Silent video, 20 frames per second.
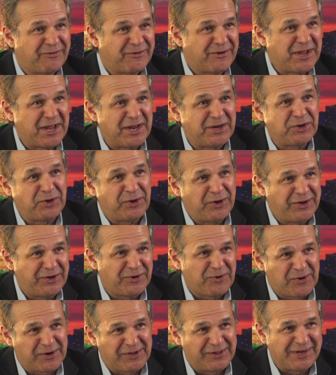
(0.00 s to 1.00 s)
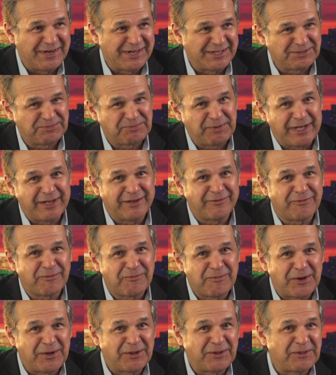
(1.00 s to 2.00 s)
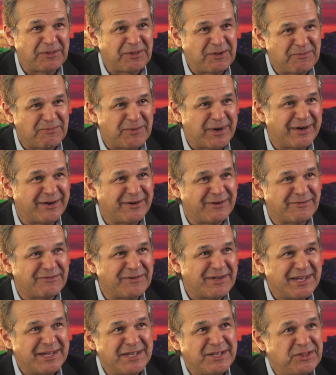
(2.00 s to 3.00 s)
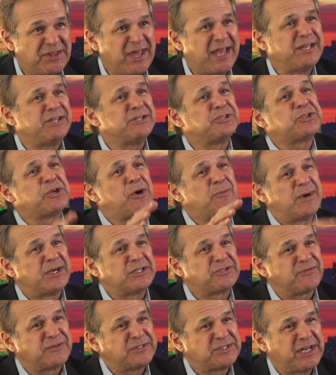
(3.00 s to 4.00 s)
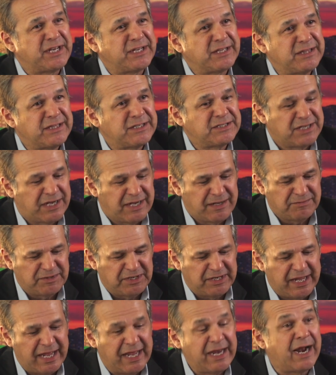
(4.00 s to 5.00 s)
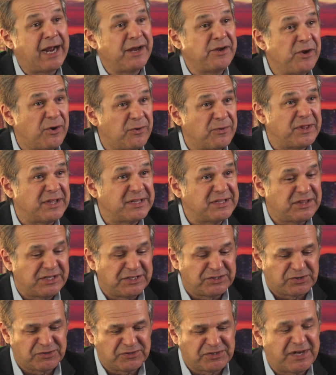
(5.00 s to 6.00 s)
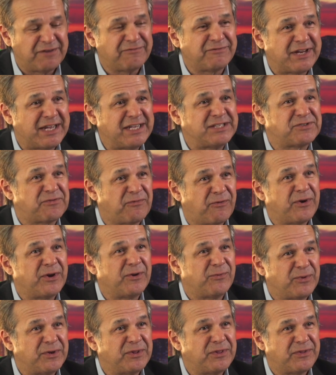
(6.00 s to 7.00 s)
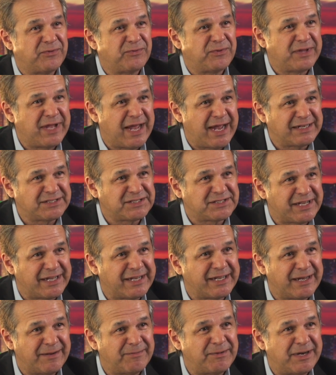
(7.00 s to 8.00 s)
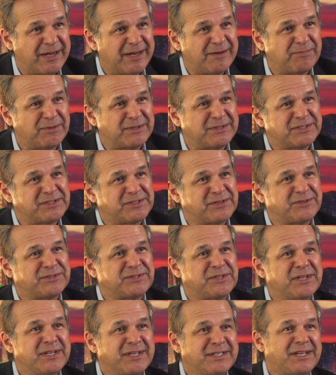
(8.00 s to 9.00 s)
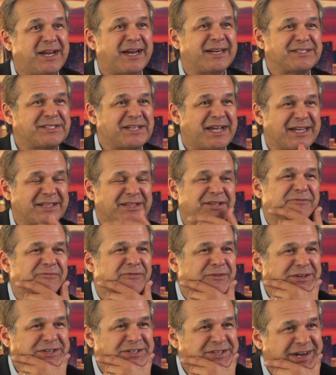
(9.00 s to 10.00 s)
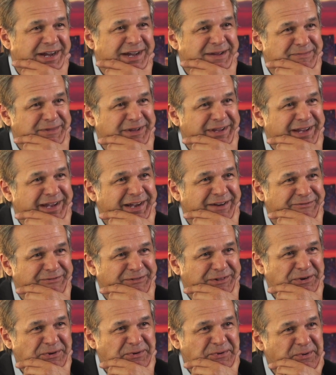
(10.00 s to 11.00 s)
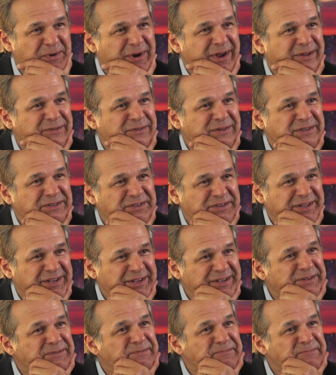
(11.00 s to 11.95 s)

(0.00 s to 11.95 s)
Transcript: and your client's pain from all of the above. Thank you so much for taking the time today, and I know that these are tough days for you with tax day coming up, and so it's not exactly free time that you have floating around these days.